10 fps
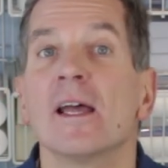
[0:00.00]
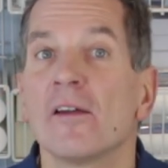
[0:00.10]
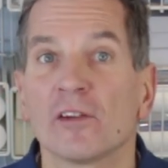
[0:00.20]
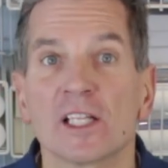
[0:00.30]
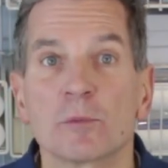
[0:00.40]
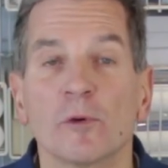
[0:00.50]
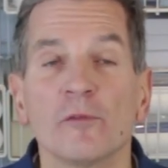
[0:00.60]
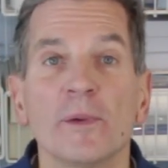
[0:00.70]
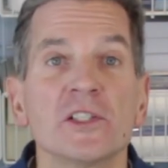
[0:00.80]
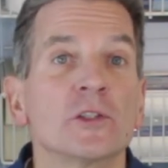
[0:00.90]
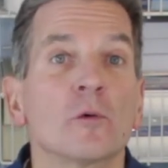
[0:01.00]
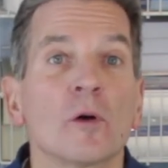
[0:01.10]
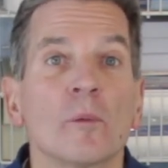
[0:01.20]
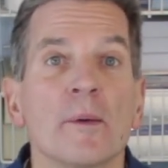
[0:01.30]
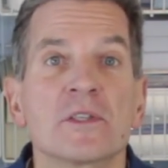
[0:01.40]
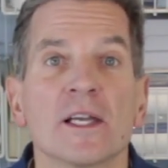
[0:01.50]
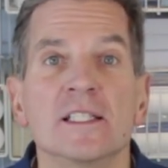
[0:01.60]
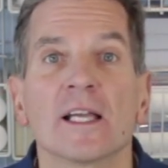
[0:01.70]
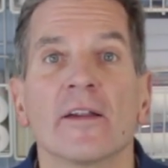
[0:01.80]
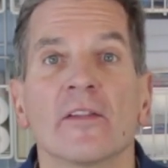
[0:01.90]
If you'd like some more information, go to our
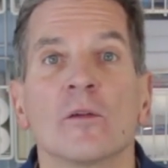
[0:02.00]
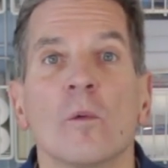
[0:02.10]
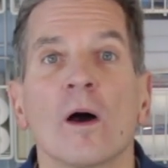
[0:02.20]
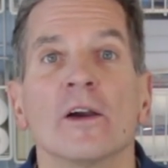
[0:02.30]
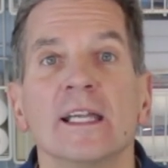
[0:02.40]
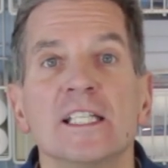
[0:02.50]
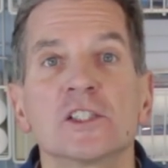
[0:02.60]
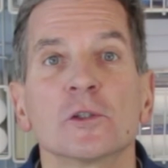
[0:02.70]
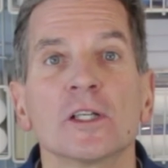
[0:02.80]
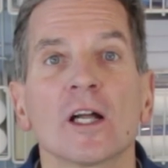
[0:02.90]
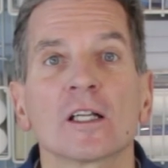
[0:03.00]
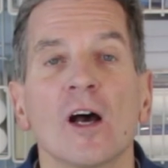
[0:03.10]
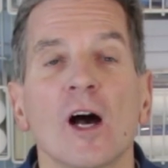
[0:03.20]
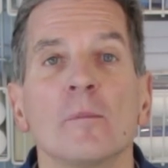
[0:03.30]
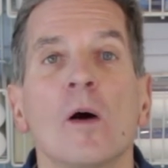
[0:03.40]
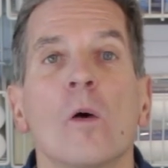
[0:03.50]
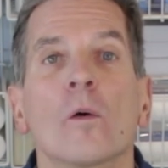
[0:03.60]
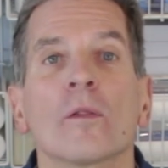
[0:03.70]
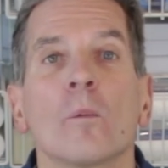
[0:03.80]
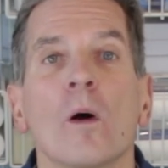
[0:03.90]
websites, either TheWaterEstore.com
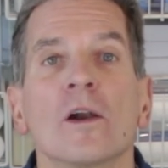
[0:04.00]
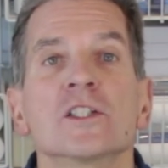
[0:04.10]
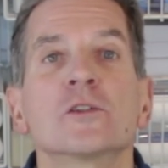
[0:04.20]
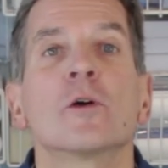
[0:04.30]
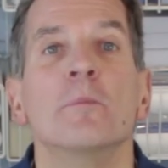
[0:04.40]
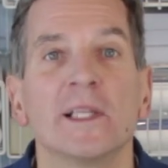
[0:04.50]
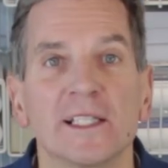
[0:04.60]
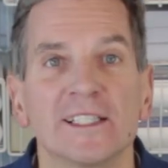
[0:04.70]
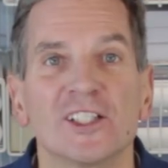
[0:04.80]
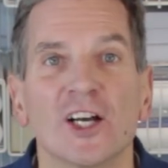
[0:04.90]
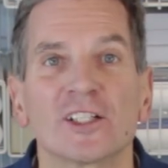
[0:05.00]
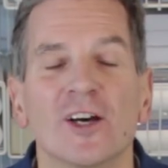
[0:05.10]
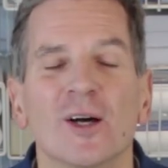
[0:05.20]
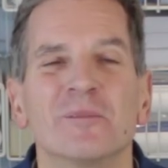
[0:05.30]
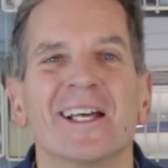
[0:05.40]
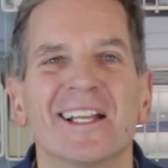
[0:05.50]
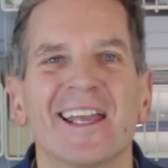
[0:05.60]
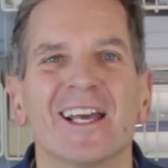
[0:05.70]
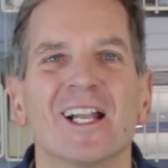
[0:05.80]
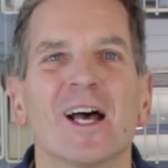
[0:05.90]
or TheWaterStoreMidland.com. And
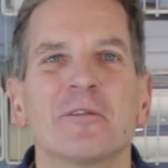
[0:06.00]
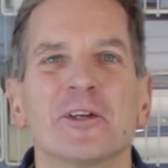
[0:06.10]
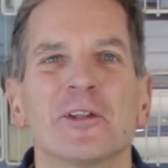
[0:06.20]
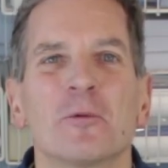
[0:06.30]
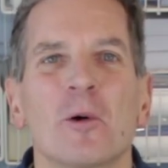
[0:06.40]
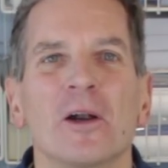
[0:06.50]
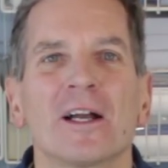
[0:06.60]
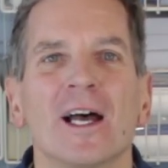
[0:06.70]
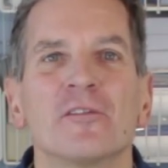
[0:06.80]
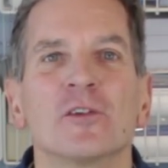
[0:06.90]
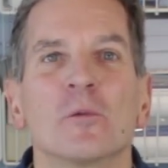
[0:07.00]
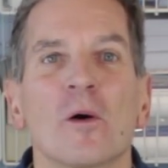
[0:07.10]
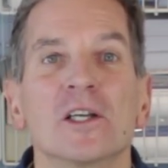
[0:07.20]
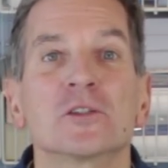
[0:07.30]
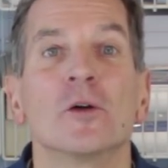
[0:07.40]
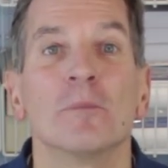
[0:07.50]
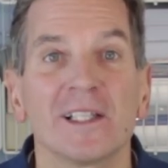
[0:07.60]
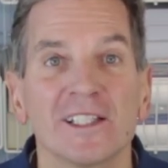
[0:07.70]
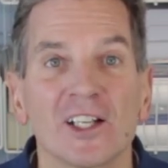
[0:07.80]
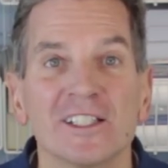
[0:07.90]
again, I'm Gary the Water Guy from the Water Store
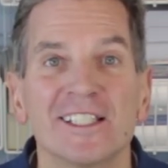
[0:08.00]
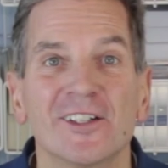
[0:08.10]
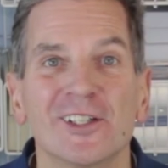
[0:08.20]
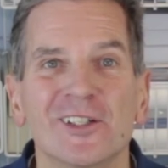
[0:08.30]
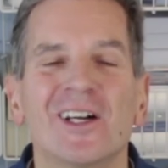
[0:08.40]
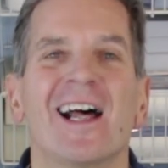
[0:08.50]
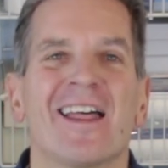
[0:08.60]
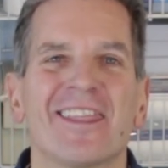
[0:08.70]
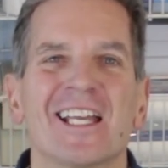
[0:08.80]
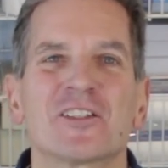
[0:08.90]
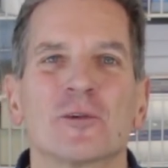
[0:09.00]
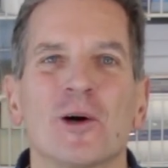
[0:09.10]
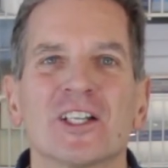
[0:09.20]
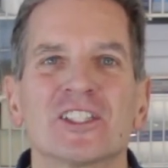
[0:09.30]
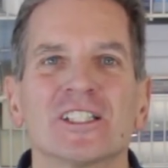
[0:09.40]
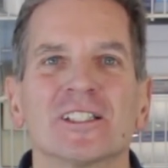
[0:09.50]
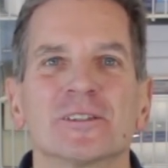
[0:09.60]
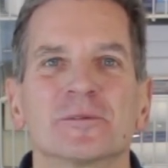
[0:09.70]
Midland, Ontario. Thanks for watching.